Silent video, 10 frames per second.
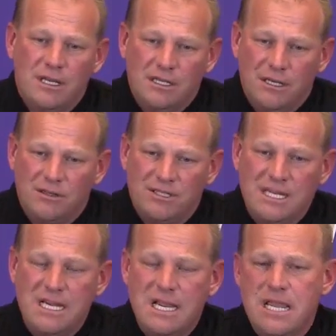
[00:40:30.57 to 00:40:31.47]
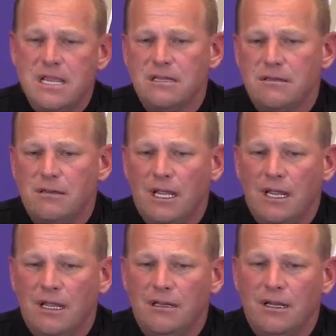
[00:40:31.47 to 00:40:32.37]
you know, CD
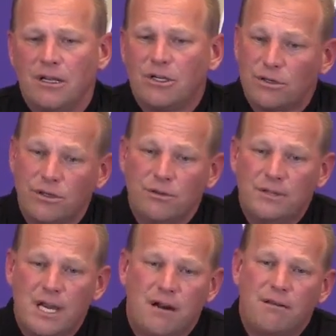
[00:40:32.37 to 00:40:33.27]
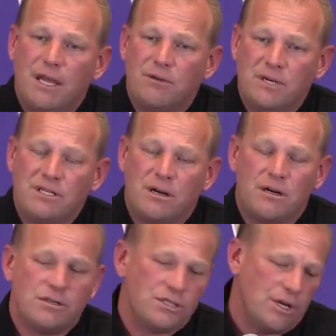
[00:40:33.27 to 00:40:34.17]
and crew there that
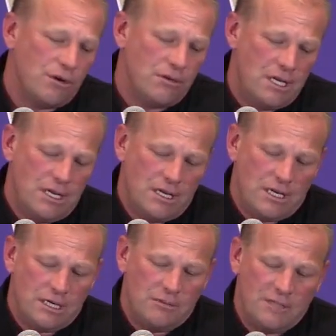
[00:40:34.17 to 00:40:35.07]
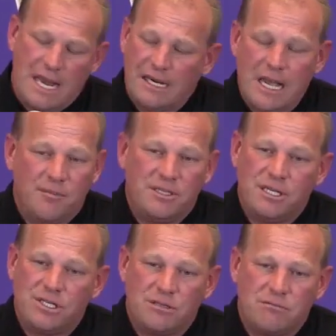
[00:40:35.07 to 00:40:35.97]
returned. So a lot of
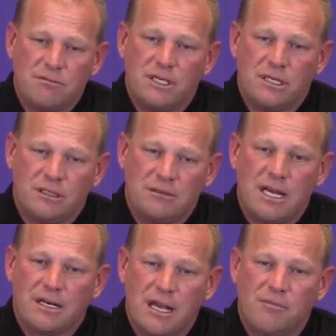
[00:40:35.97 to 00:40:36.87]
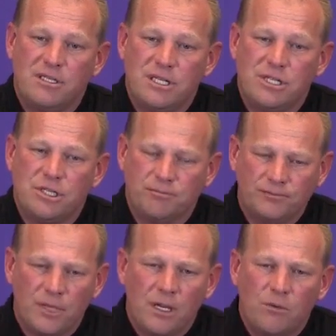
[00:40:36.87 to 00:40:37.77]
competition.
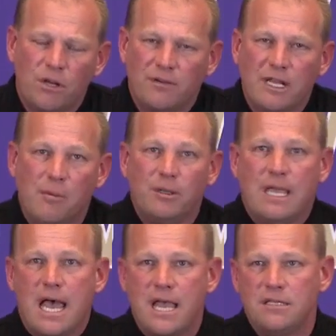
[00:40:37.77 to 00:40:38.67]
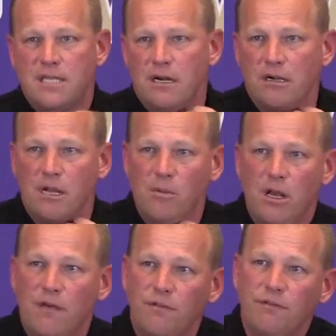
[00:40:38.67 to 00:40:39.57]
Well, a couple of guys that are
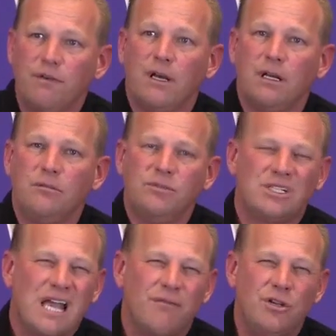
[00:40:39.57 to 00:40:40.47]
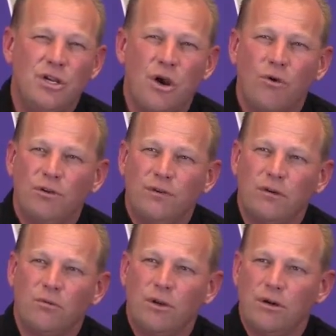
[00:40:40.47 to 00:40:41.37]
coming off of just kind of a note, if
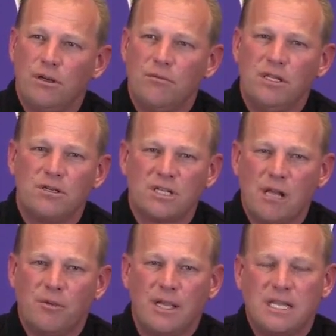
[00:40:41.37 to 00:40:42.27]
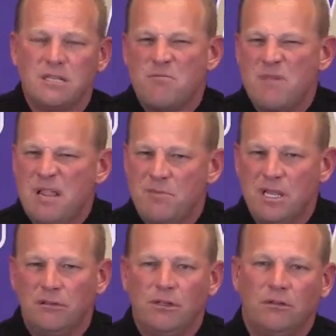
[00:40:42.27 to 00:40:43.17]
you're wondering. I mean, there's a couple of guys that might
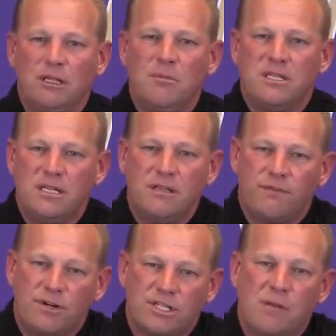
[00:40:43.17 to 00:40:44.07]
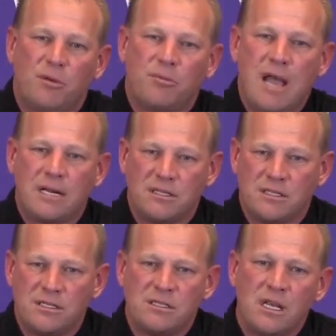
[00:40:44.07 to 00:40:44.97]
be a little limited the first couple of
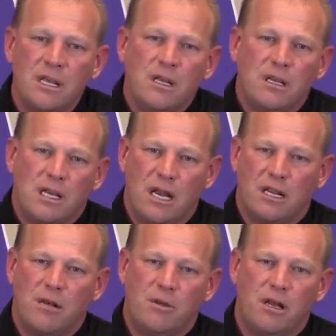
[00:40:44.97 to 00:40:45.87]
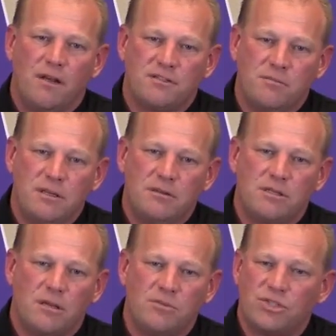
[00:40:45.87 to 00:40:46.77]
practices, kind of coming off
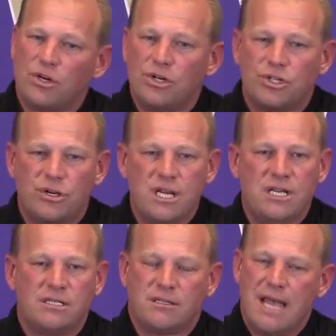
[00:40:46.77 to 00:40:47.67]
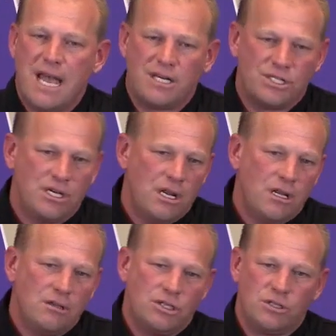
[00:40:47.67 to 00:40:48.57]
some surgeries
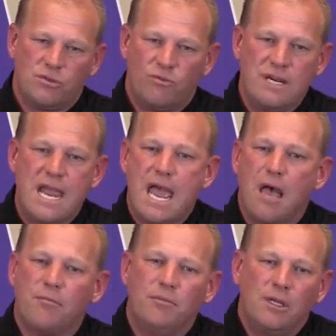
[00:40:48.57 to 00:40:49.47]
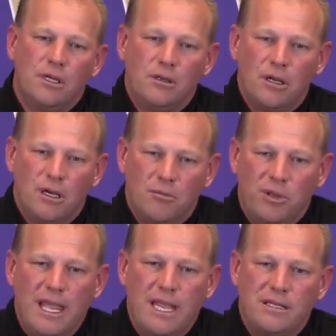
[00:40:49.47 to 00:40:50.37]
/ just rehab
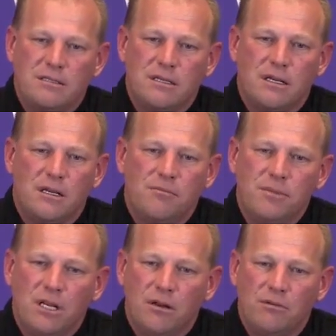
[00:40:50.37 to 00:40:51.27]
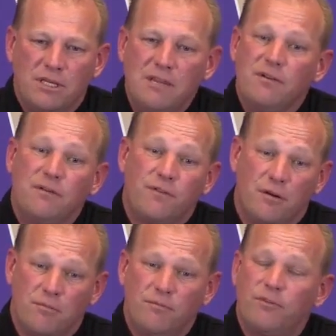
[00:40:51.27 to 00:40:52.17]
plans, you know, even
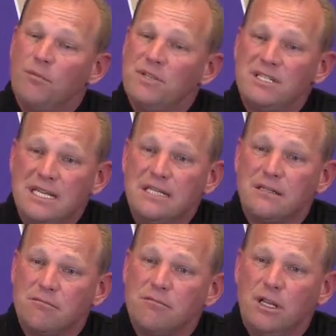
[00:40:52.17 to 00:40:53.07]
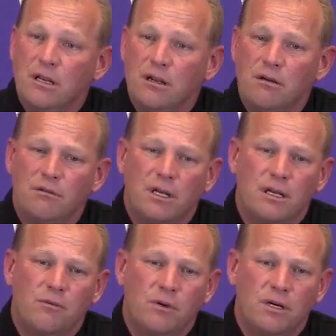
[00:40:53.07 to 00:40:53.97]
from the season, you
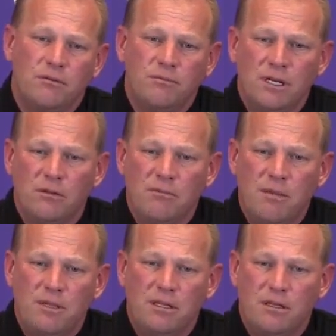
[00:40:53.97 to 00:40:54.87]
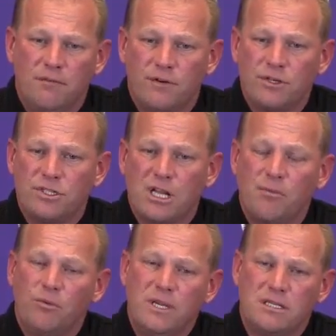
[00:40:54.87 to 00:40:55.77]
know, where, you know, maybe the first
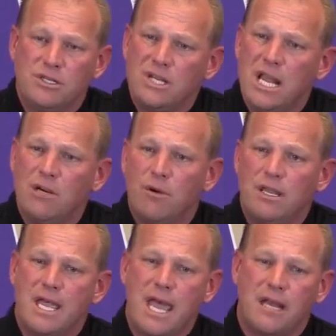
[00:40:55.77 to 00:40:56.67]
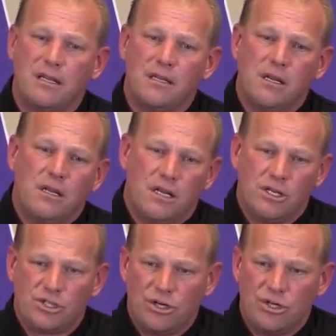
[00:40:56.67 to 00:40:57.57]
couple of weeks in January they had
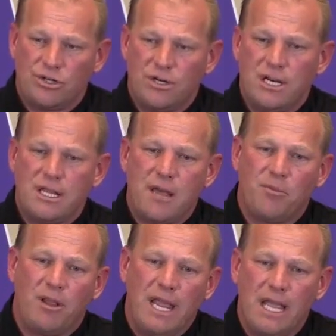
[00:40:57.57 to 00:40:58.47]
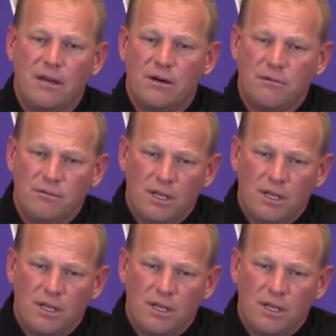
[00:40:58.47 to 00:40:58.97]
a surgery, and that plan or,